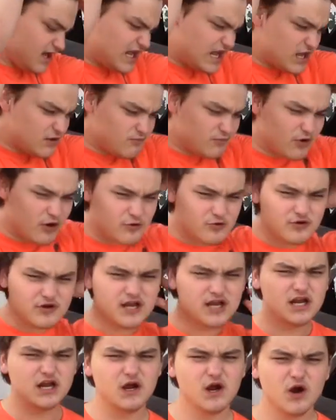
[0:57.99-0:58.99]
You're
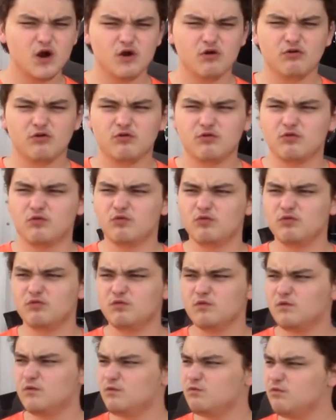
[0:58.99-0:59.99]
wondering,
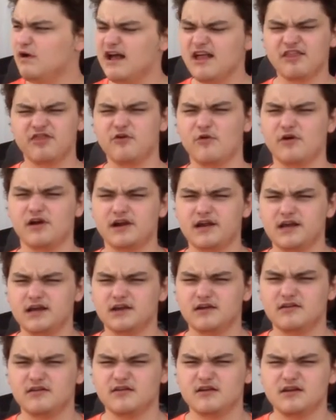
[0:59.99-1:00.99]
what authority?
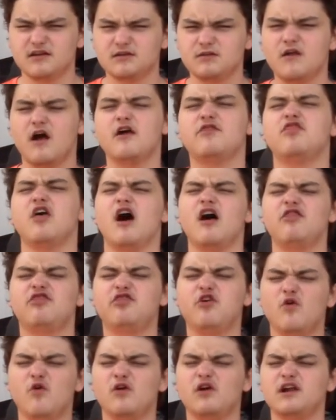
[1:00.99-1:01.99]
The
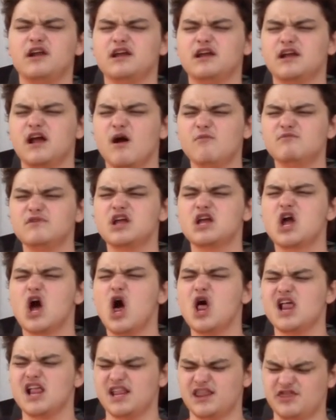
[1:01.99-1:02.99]
authority. I'm gonna
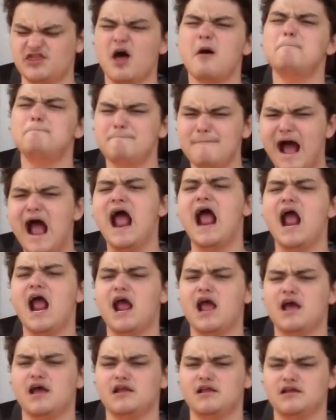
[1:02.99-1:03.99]
call it the
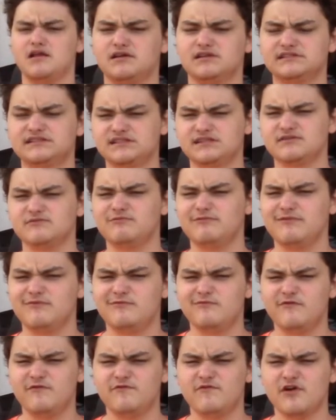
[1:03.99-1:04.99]
man. It's
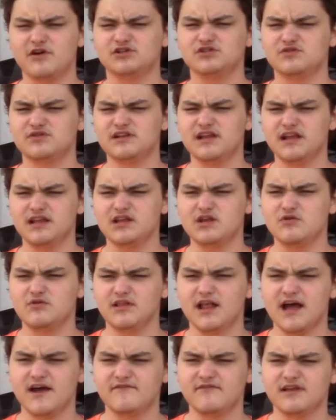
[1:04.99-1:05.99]
referred to it in the
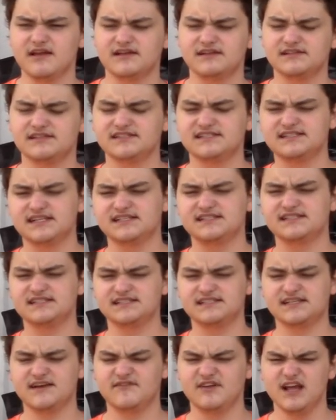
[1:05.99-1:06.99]
left, the
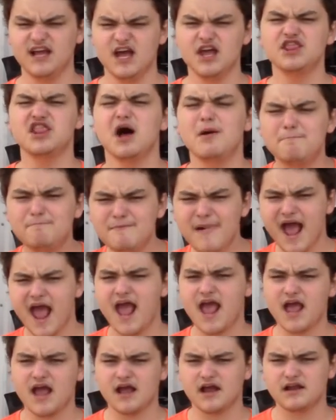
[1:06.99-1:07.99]
60s and 70s. The
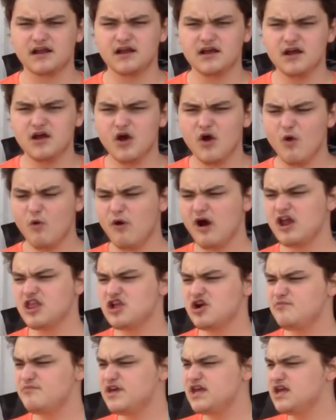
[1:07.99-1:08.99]
man.
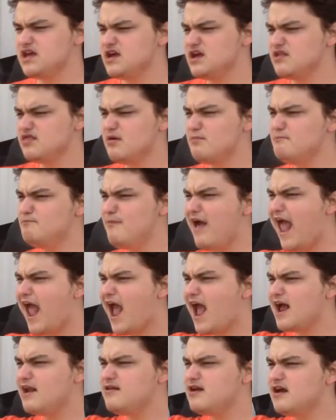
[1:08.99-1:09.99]
Whether it be the
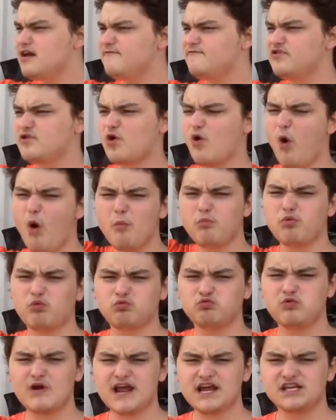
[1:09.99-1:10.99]
man of
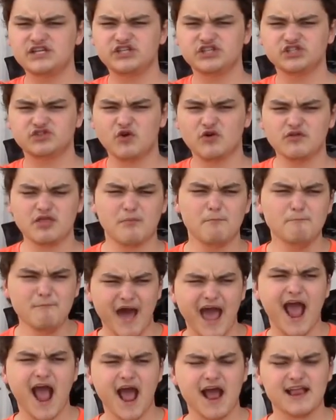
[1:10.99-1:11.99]
corporations or the
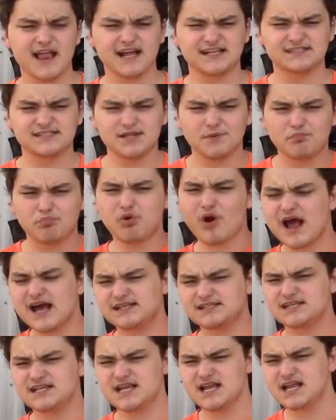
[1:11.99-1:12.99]
man that's the
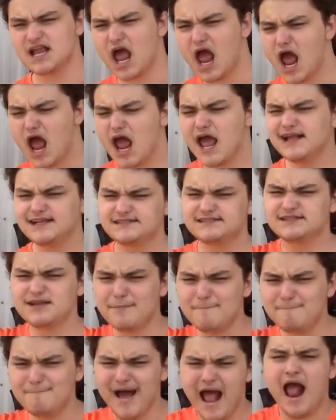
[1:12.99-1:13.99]
president. It's the
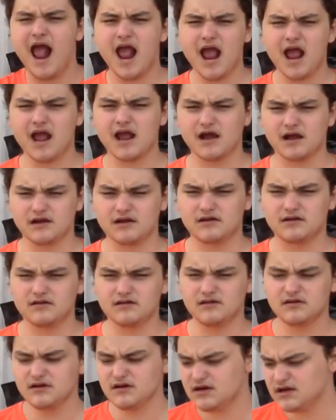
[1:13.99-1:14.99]
man.
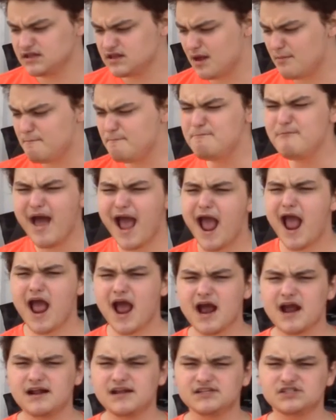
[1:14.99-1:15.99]
The
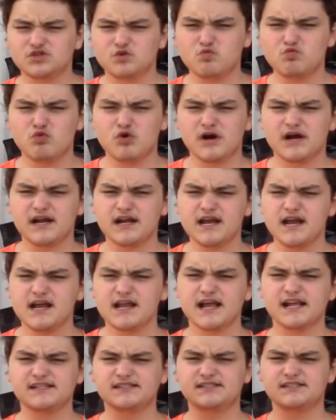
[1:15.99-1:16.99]
man is the one
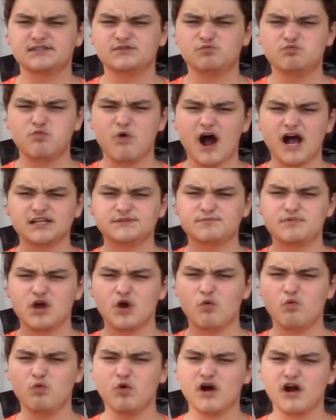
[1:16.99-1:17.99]
that wants me to
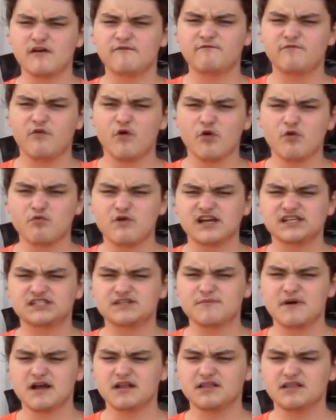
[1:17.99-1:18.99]
work for the rest
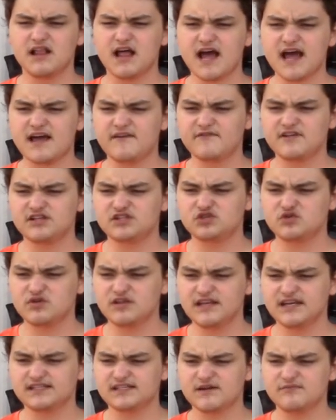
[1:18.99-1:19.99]
of my life until at
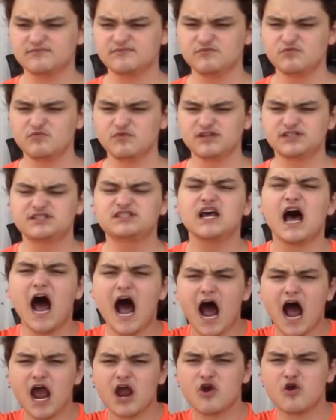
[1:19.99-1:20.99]
least I'm
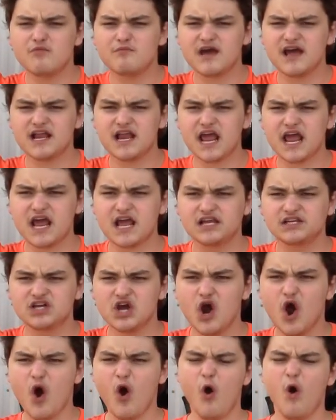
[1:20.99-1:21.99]
retirement age,
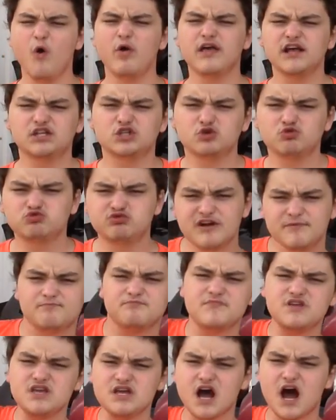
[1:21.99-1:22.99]
only to rip
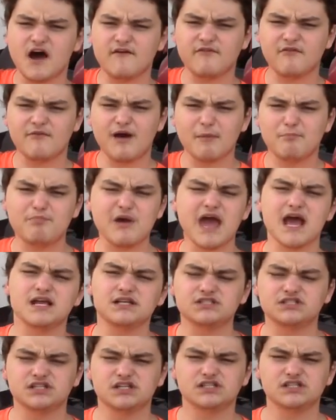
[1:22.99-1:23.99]
me off of my
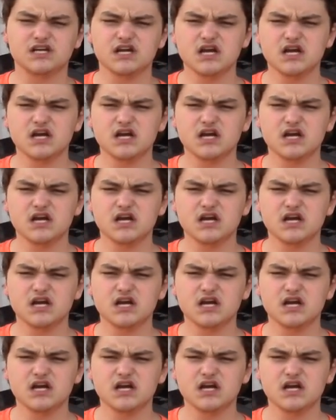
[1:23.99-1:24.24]
pension.